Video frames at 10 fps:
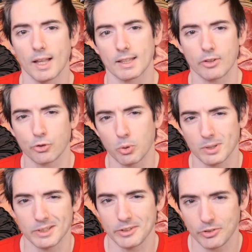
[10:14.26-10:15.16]
Let's
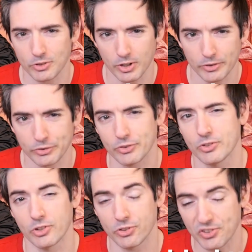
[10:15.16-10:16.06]
quickly discuss
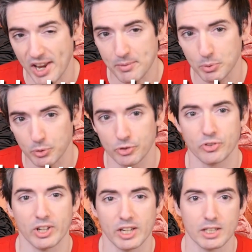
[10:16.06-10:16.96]
disabled
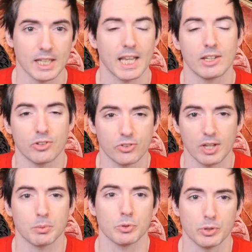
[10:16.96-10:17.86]
state and
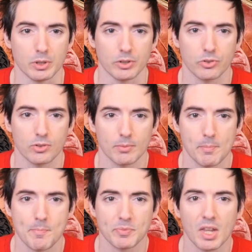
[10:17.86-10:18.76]
disabled units.
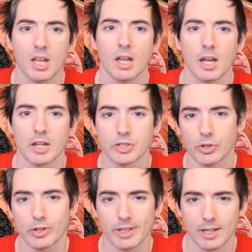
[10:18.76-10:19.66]

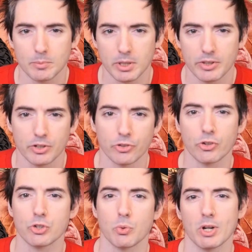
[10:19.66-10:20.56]
During gameplay, there are
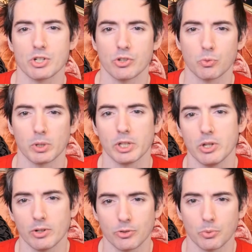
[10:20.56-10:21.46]
situations where
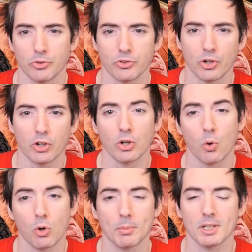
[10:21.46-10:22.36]
units will start
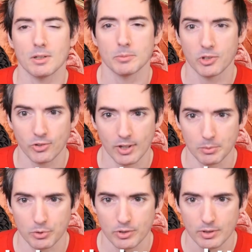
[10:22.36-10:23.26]
or become
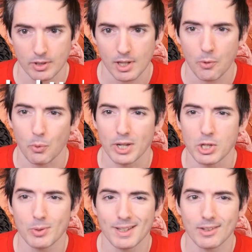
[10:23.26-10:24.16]
disabled. When a
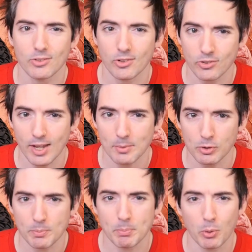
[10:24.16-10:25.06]
unit is
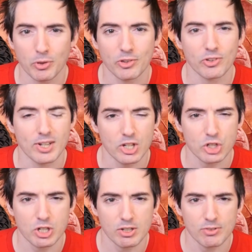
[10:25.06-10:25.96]
disabled, both its
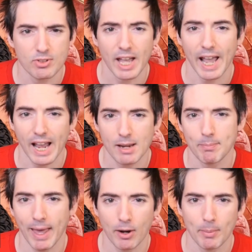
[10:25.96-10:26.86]
initiative and
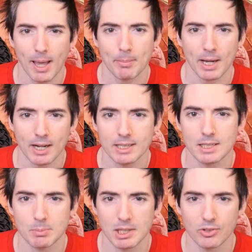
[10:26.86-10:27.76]
battle map
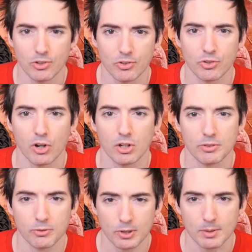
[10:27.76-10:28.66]
ID pieces are
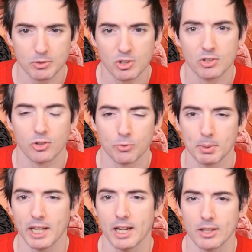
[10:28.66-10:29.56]
flipped,
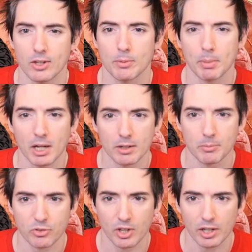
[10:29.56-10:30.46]
displaying their bottom
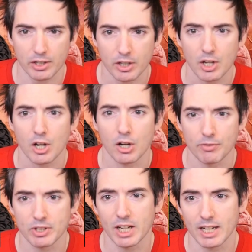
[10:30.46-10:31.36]
side
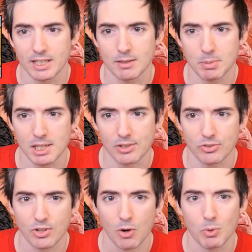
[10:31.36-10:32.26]
of the ID
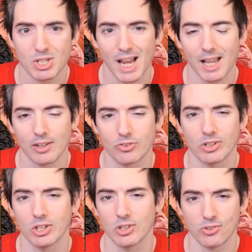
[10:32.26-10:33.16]
piece, which has
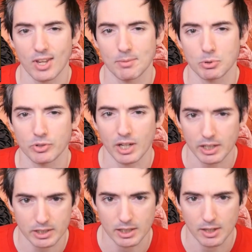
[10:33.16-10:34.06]
the disabled
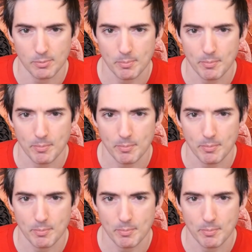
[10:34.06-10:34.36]
icon.